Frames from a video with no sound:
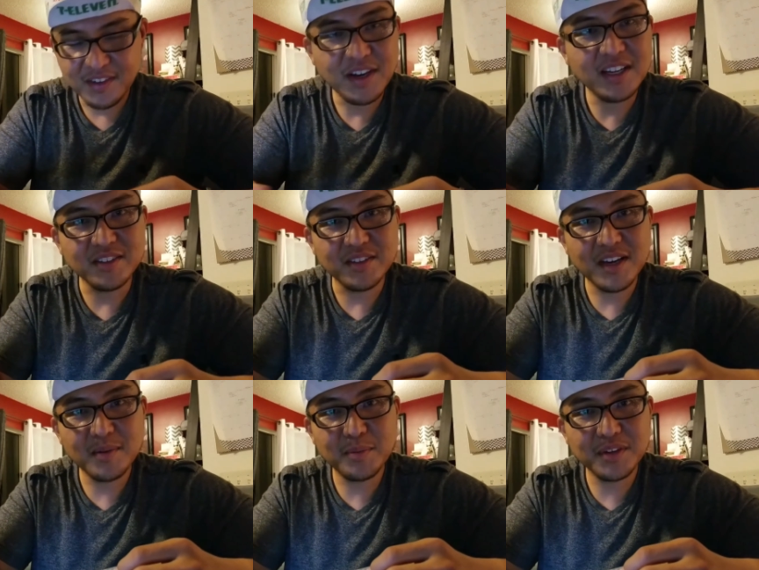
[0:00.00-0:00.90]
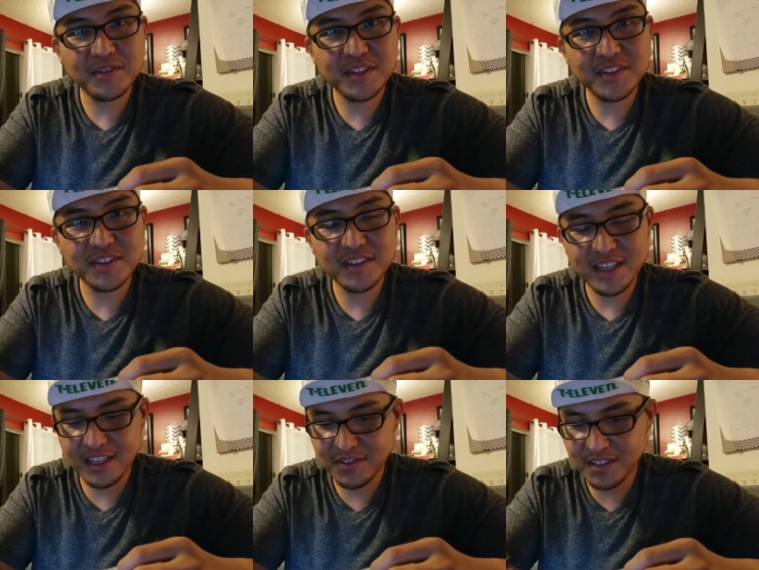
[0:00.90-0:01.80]
Grant, you gotta put a
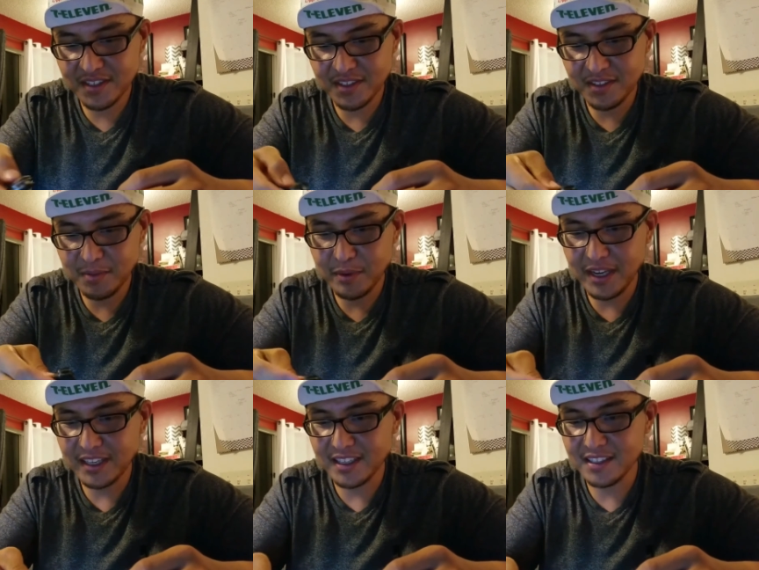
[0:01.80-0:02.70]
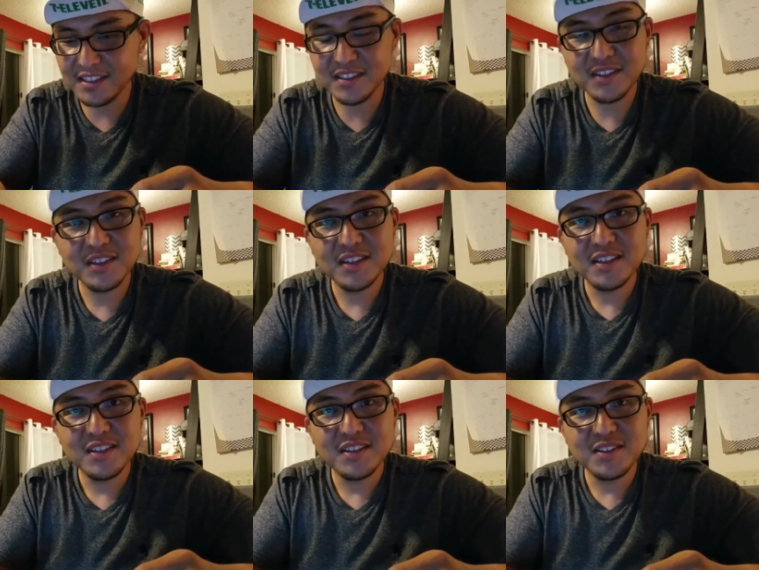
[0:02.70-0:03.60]
return address on your package.
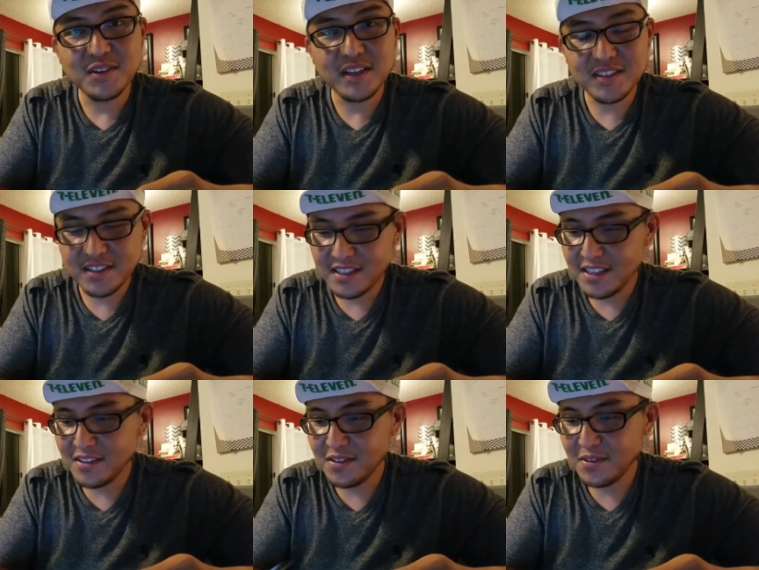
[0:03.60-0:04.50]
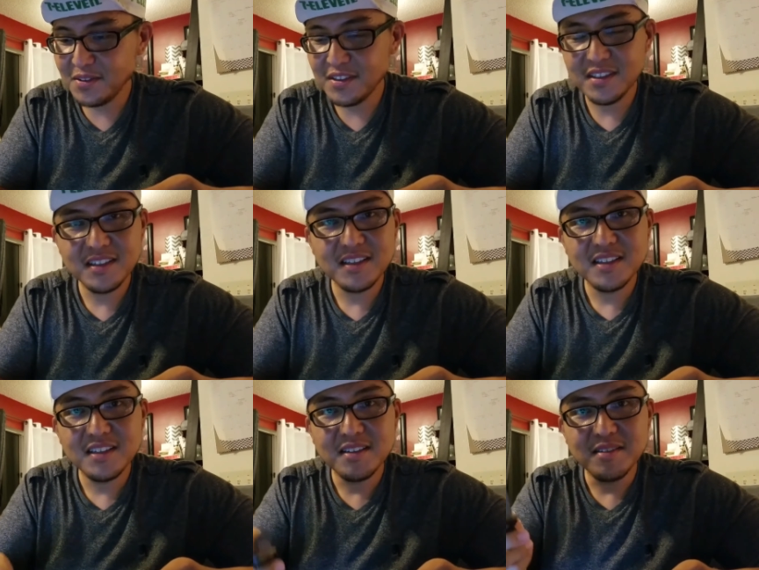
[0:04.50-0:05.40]
So I could send you
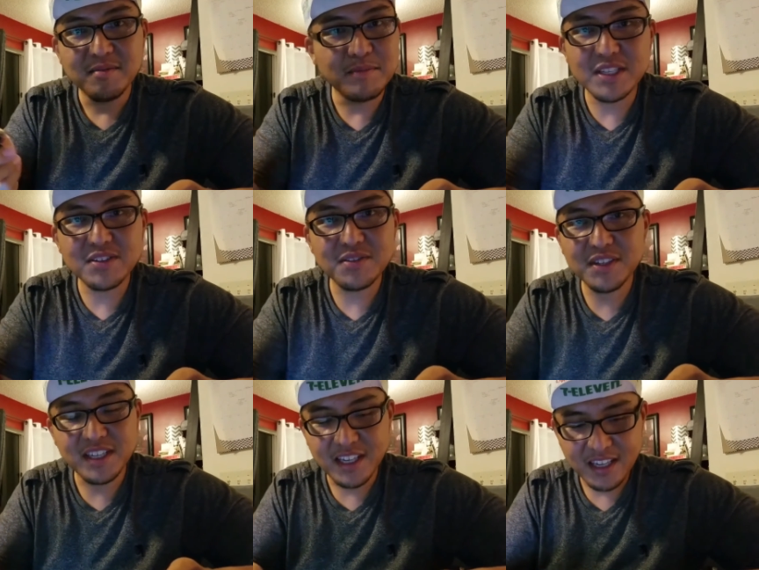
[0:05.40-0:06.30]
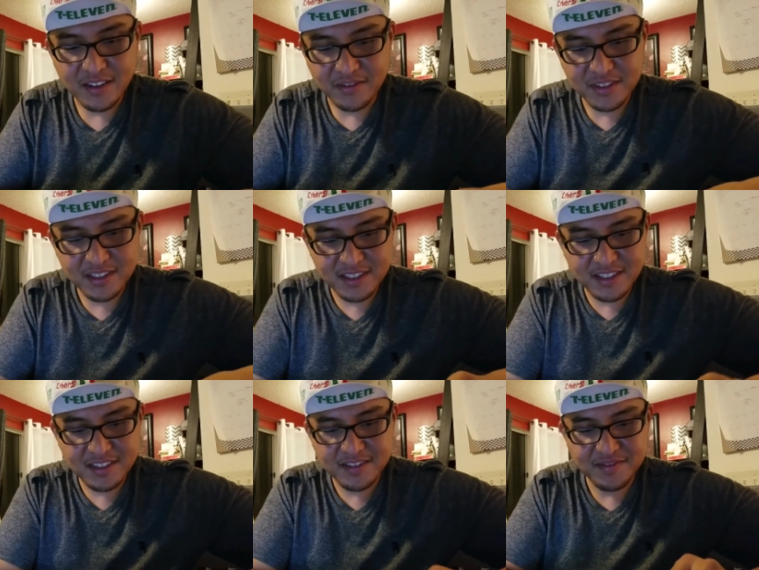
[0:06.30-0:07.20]
mystery gifts.
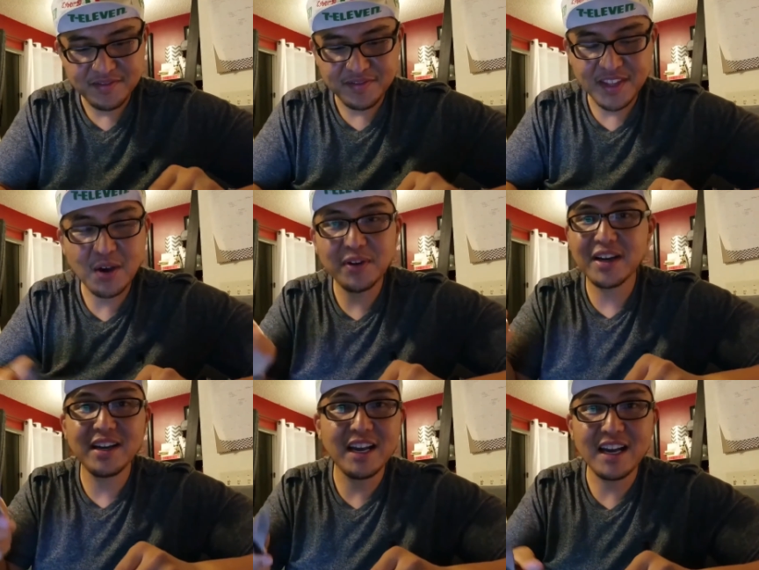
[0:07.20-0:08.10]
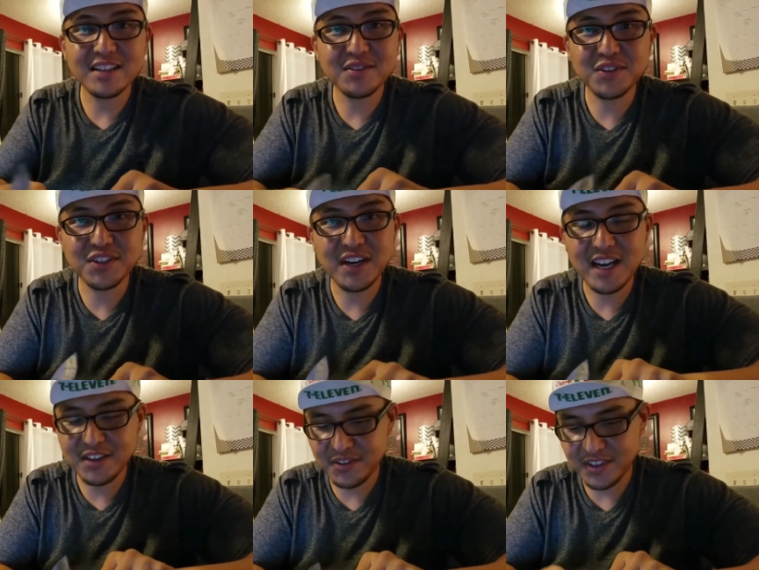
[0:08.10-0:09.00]
Now I gotta ask for your
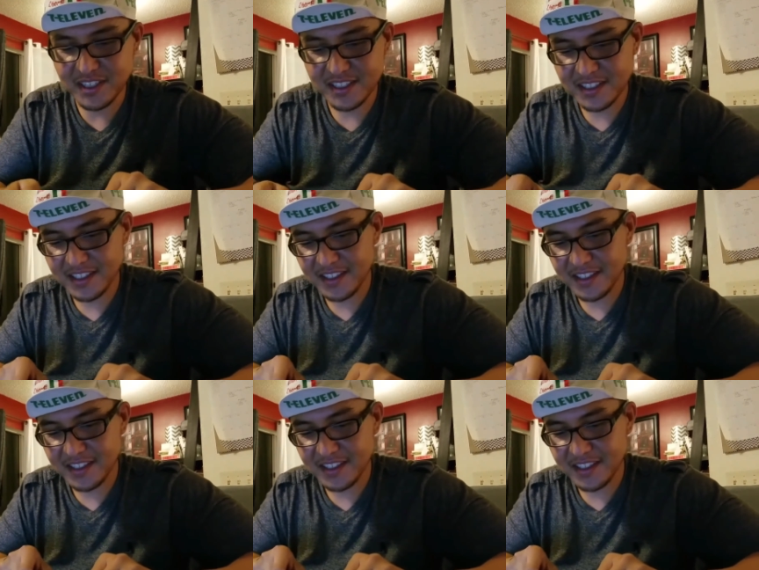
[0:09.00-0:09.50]
address.